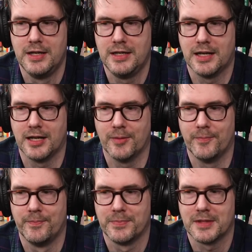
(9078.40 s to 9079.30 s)
Um,
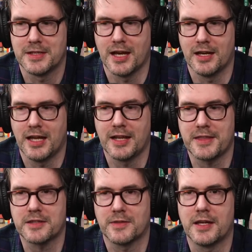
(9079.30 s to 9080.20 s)
yeah. And I
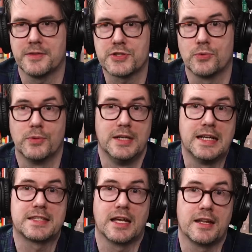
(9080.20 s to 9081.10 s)
think that, so
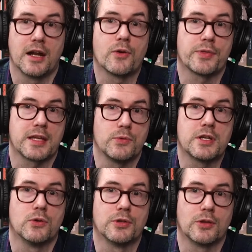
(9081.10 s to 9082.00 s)
it, I, I don't think we
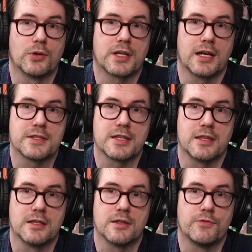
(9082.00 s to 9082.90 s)
can only look at, say,
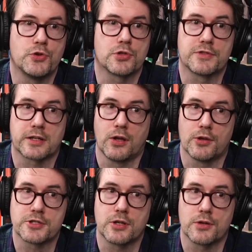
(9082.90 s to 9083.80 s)
the, the future of
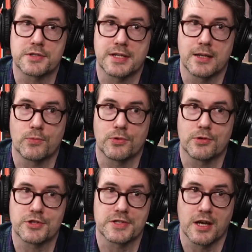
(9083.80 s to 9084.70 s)
technology to understand where
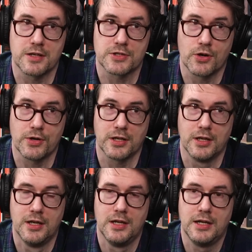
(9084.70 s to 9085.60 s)
society's going.
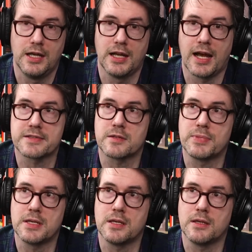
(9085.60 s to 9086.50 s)
Right. It has to
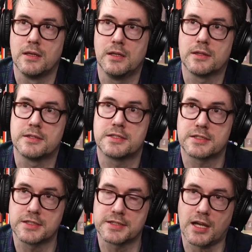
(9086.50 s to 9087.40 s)
be the,
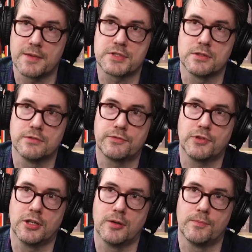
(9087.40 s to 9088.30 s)
the types of
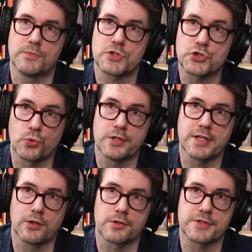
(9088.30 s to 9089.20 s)
um,
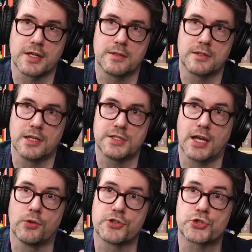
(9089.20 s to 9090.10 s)
storytellers that, that
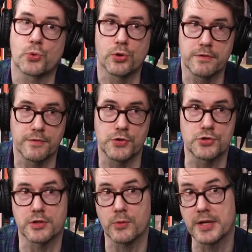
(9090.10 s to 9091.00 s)
tell the story of the future
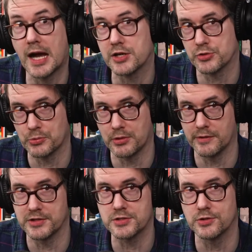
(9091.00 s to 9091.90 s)
that we actually want to live
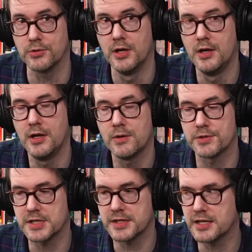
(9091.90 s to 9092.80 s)
into, which
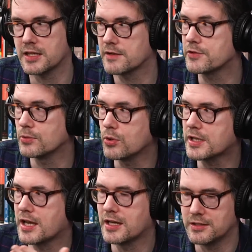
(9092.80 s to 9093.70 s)
I think that if you look
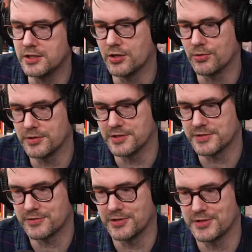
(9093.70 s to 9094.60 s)
at, you know, this,
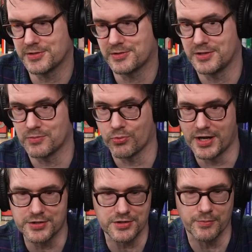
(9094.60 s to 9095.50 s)
these, these
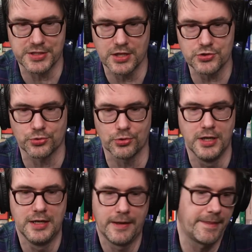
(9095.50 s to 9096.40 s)
ranges of potential,
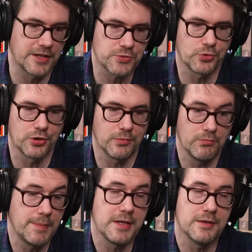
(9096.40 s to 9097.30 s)
that's where
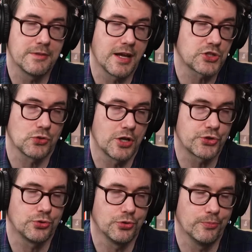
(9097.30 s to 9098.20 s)
maybe the
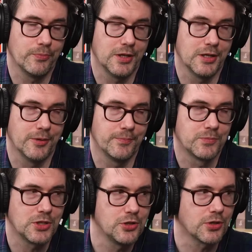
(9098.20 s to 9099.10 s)
astrological, um,
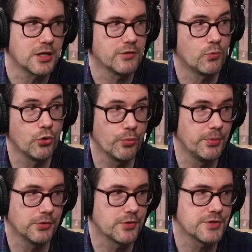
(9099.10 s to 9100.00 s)
you know, kind of world
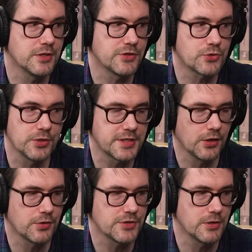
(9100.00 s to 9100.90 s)
builders and
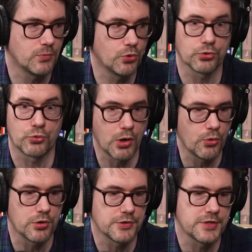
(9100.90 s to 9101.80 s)
storytellers and world
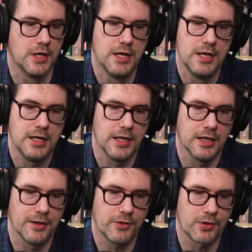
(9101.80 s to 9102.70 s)
growers
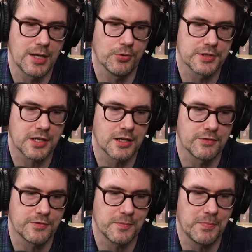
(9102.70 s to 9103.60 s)
uh, are able to kind
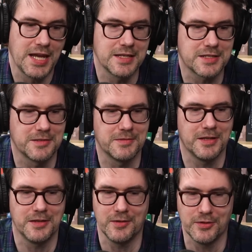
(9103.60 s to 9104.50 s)
of paint and
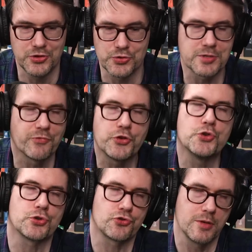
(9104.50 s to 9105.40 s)
do some future
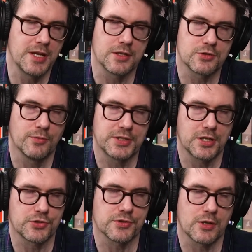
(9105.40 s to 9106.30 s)
dreaming into a
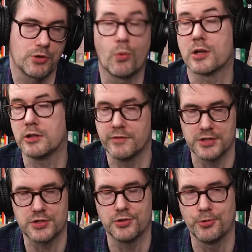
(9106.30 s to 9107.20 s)
potentials that we want to live
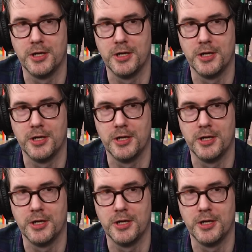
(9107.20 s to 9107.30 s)
into,